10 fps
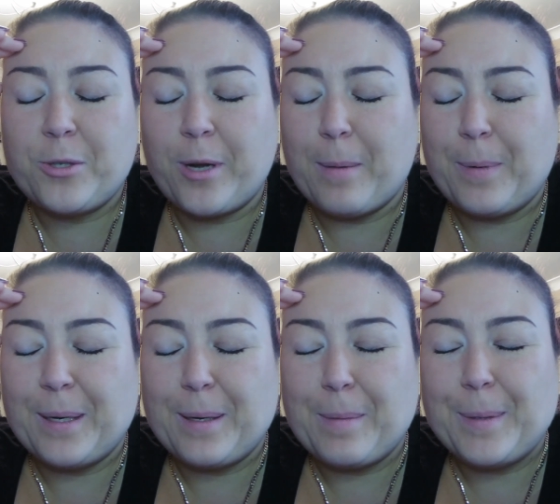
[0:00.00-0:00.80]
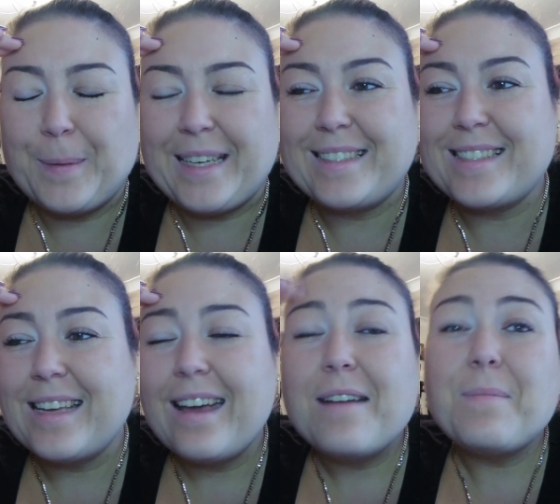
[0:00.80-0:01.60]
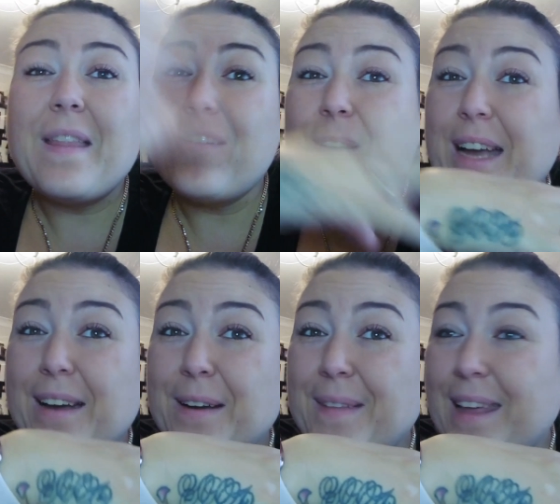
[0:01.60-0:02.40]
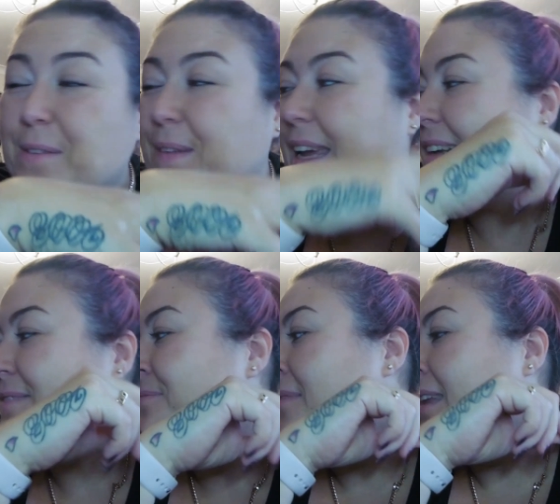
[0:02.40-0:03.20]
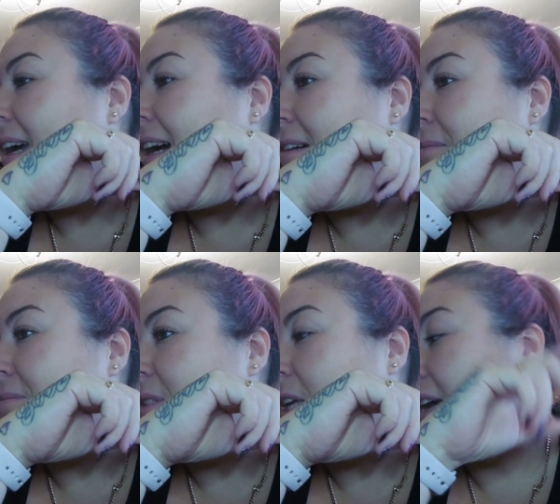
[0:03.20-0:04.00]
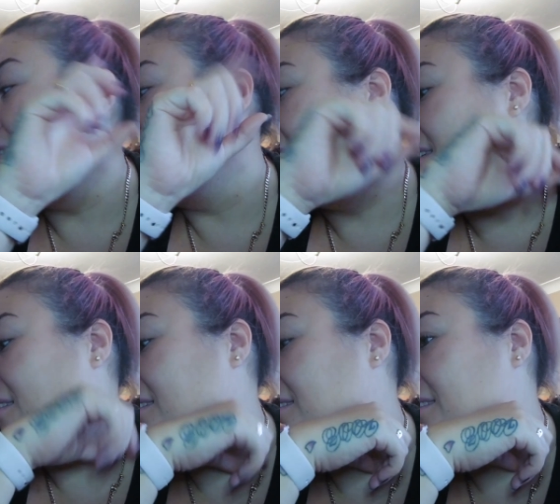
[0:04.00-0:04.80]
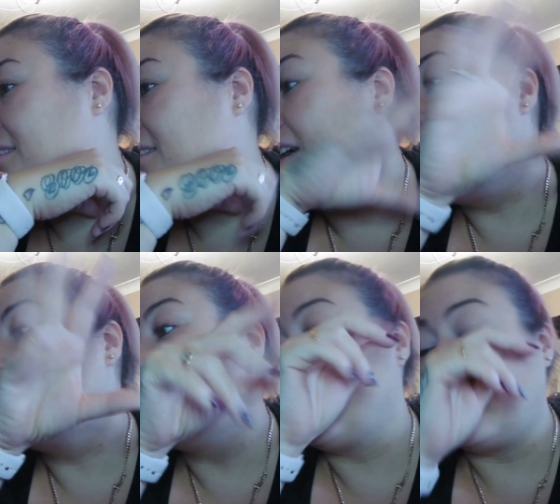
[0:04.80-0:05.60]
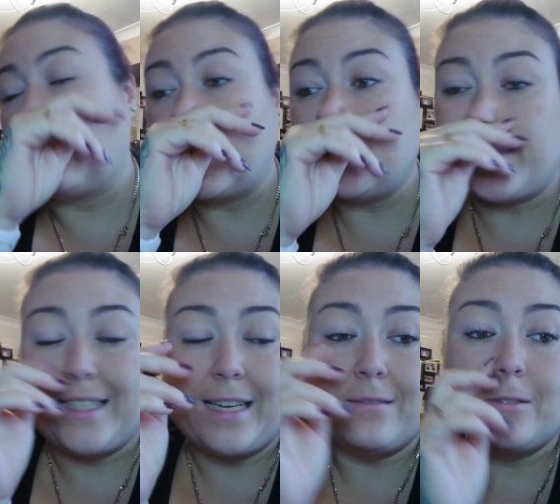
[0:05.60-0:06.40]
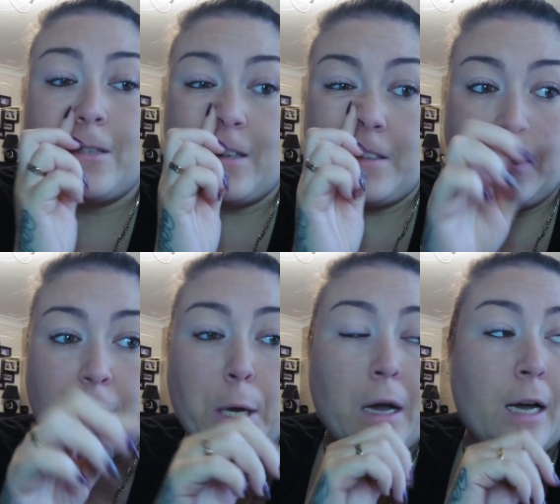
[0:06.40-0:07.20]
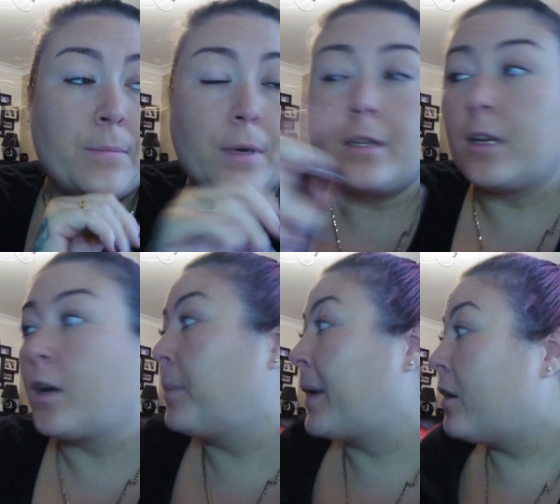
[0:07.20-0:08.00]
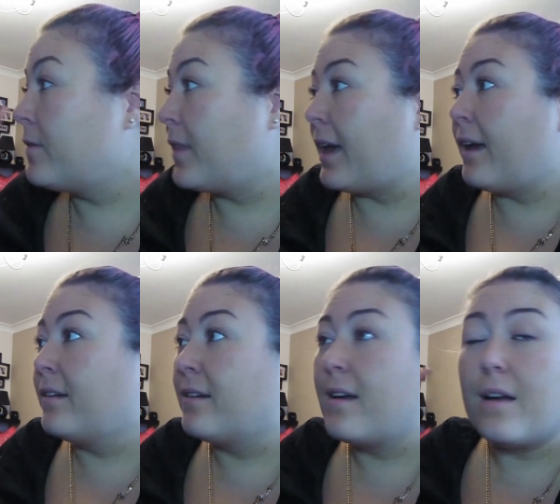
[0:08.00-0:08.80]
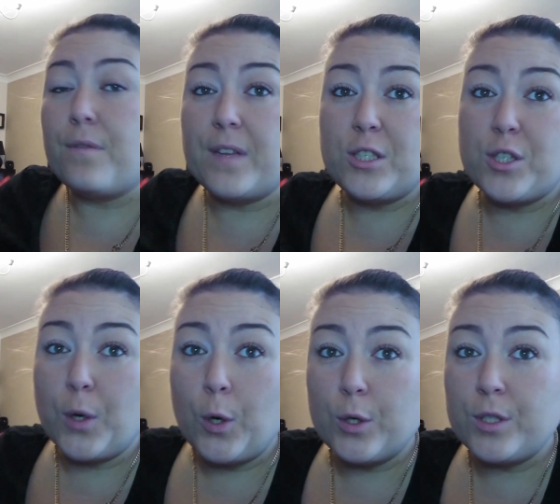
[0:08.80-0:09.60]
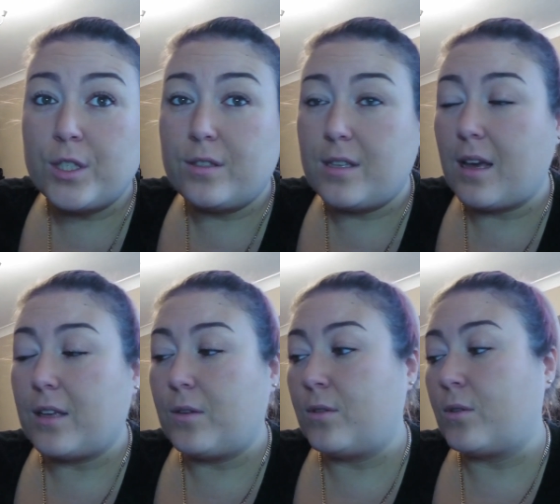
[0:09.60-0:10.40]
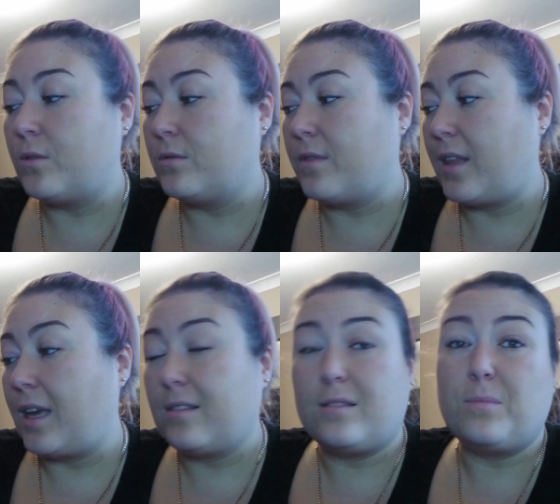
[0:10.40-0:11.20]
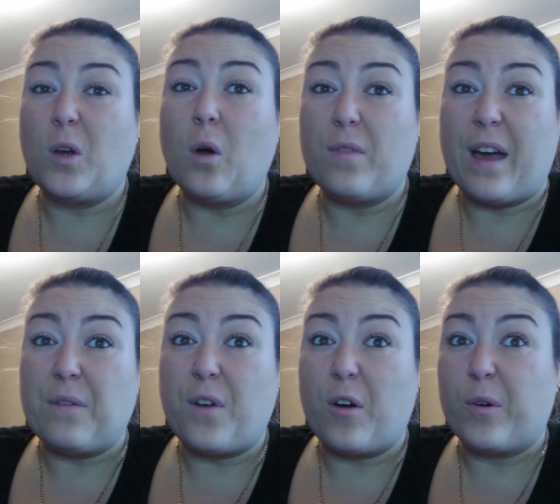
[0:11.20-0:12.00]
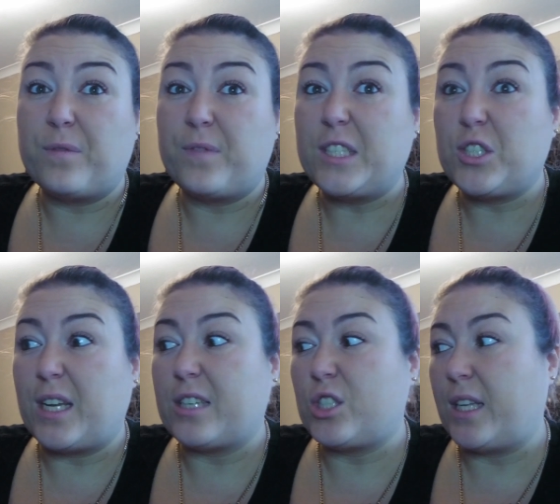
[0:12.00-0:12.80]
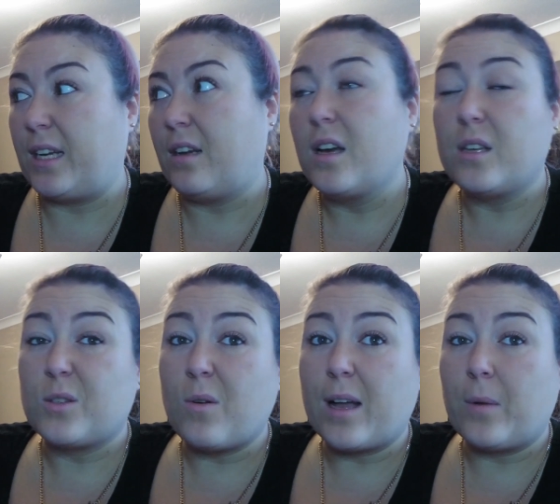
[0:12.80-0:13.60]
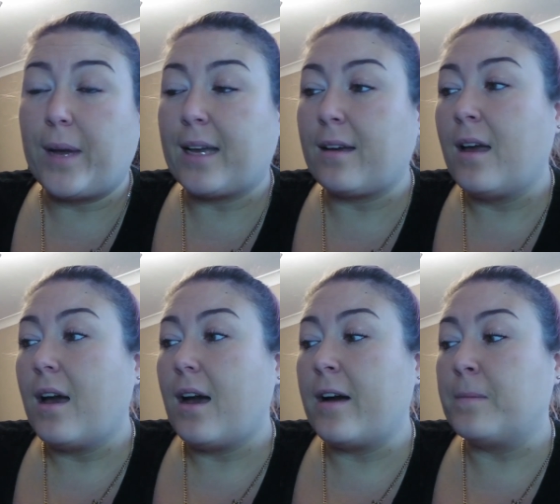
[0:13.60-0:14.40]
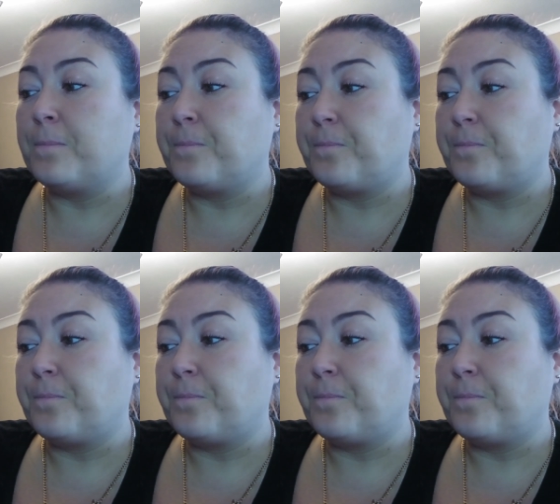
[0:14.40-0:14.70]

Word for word: tree up in a couple of weeks. But they're okay over there for now. Um, so yeah, I'm gonna. I am just rendering now, so um, I'm gonna go back over there and finish the hood to that unicorn thing because I'm not that far off finishing actually. It's quite quick. Um,